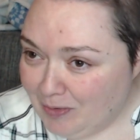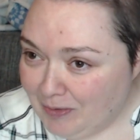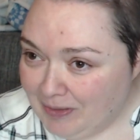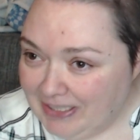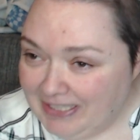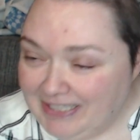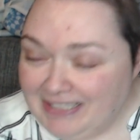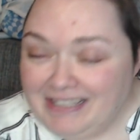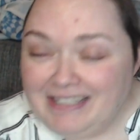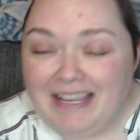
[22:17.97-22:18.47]

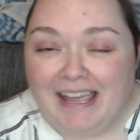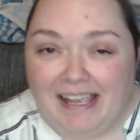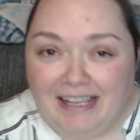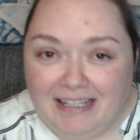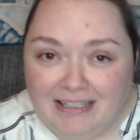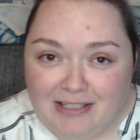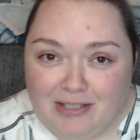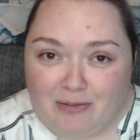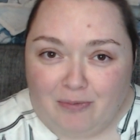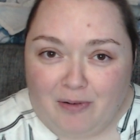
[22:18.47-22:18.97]

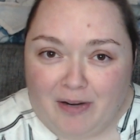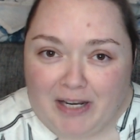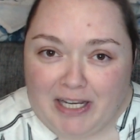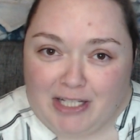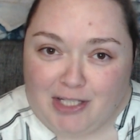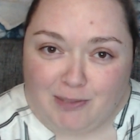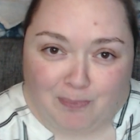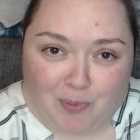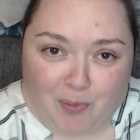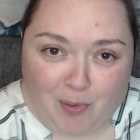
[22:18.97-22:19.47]
intense
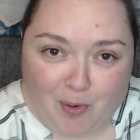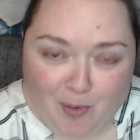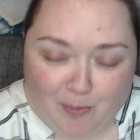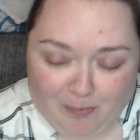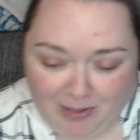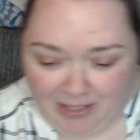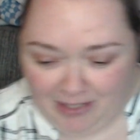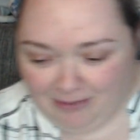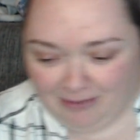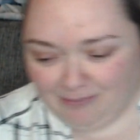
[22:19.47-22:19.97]
rage
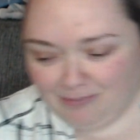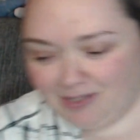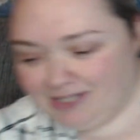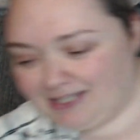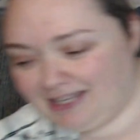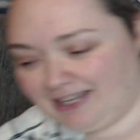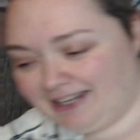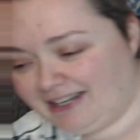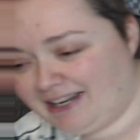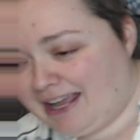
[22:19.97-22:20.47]

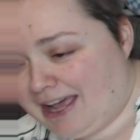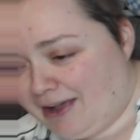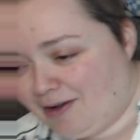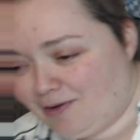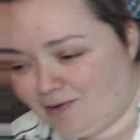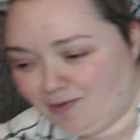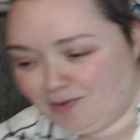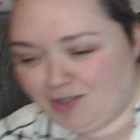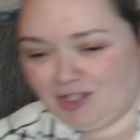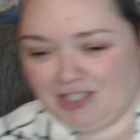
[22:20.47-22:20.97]
problems, and
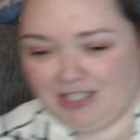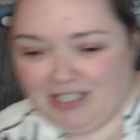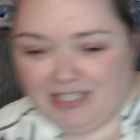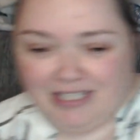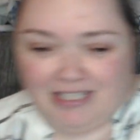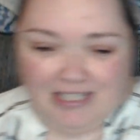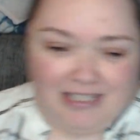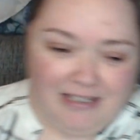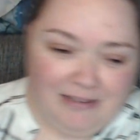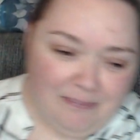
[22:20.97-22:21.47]
now
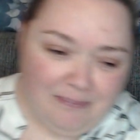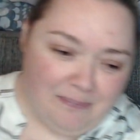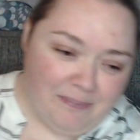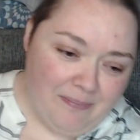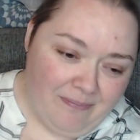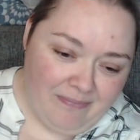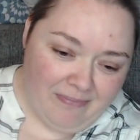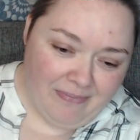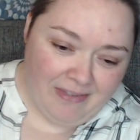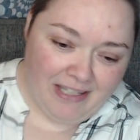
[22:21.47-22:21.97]
she
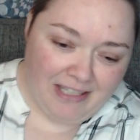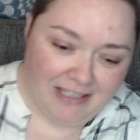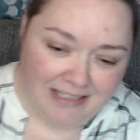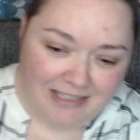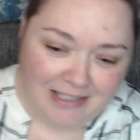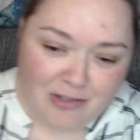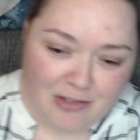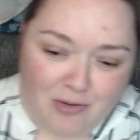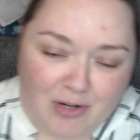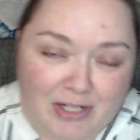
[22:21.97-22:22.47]

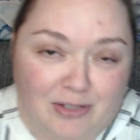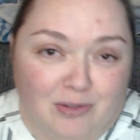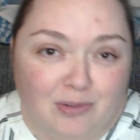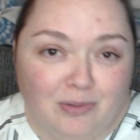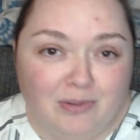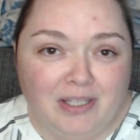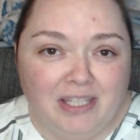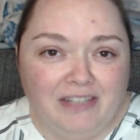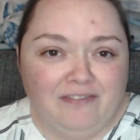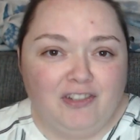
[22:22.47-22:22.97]
is trying to
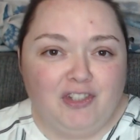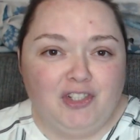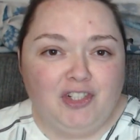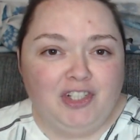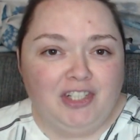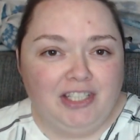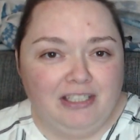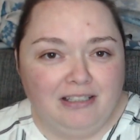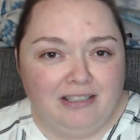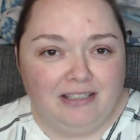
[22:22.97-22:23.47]
give
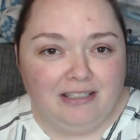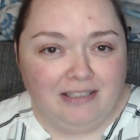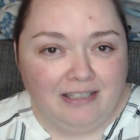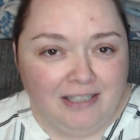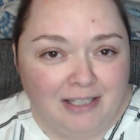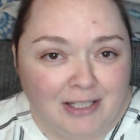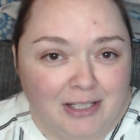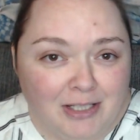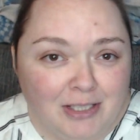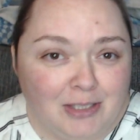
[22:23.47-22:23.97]
shit
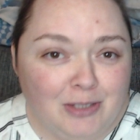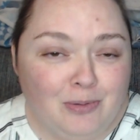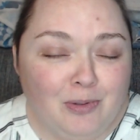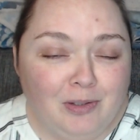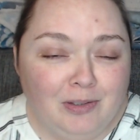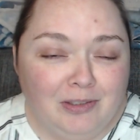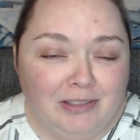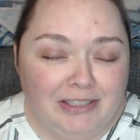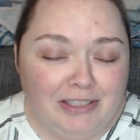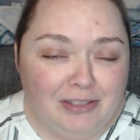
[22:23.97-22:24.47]
to
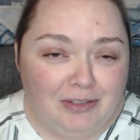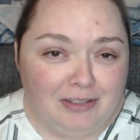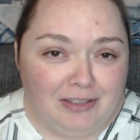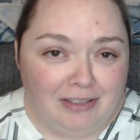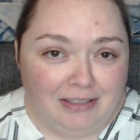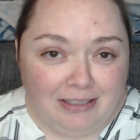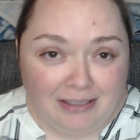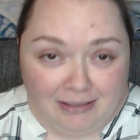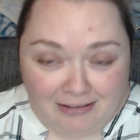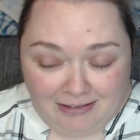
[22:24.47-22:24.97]
all the
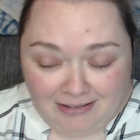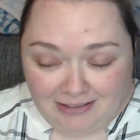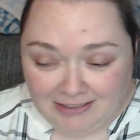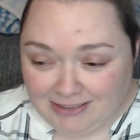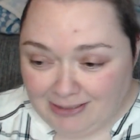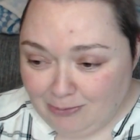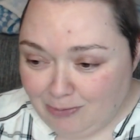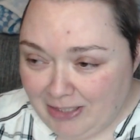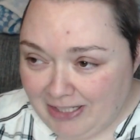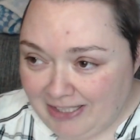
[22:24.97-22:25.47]
other
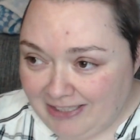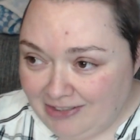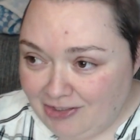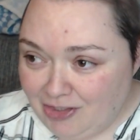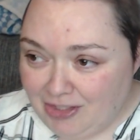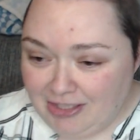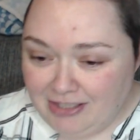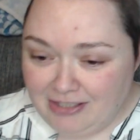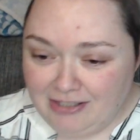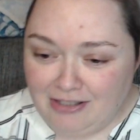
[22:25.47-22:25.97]
girls when
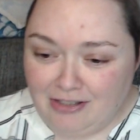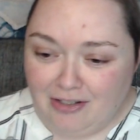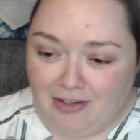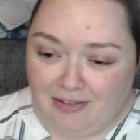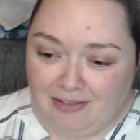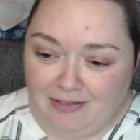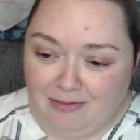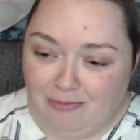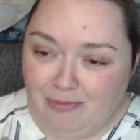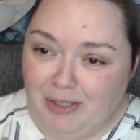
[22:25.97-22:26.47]
she's
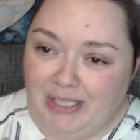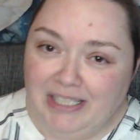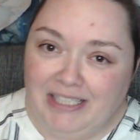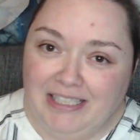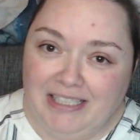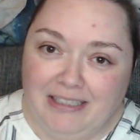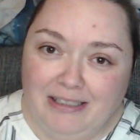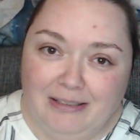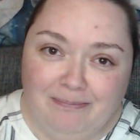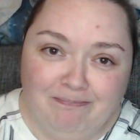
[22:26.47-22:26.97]
not
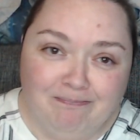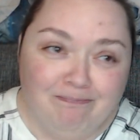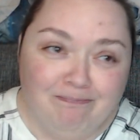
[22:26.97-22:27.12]
really